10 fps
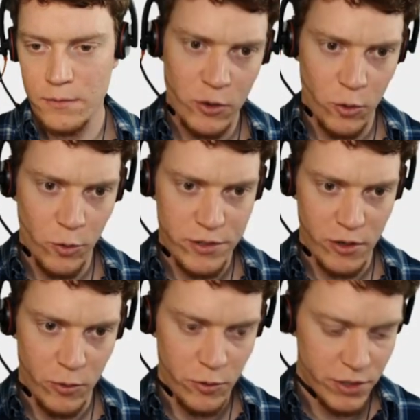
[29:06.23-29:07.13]
On all the
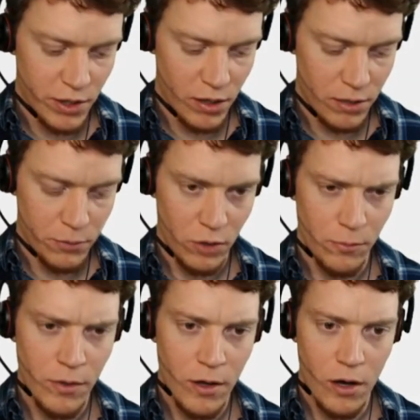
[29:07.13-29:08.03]
circles, you can go to the
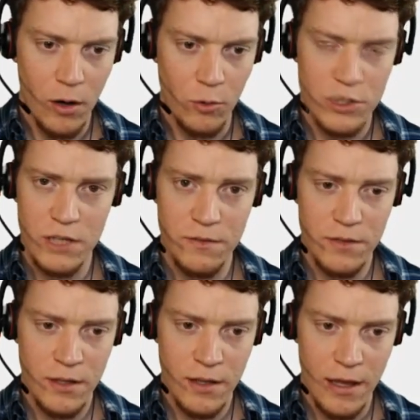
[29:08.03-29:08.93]
bottom, hold
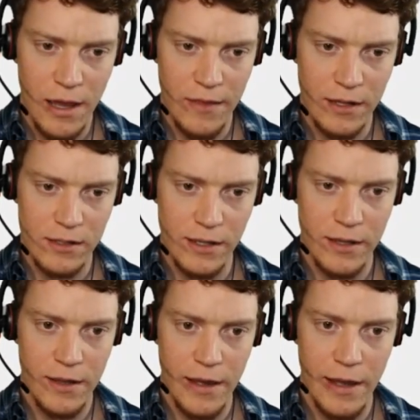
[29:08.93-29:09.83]
shift, and then
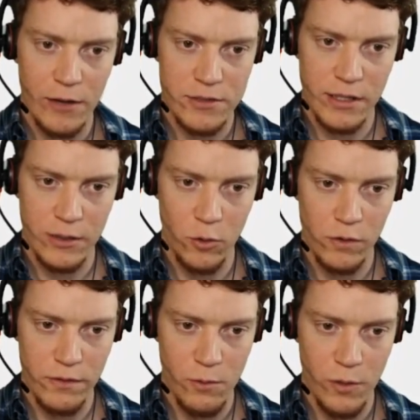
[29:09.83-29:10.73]
click, and it'll select all
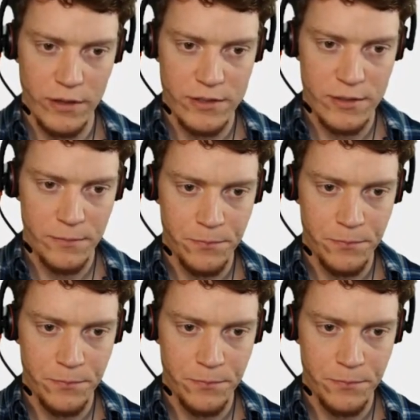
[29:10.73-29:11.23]
of them at once.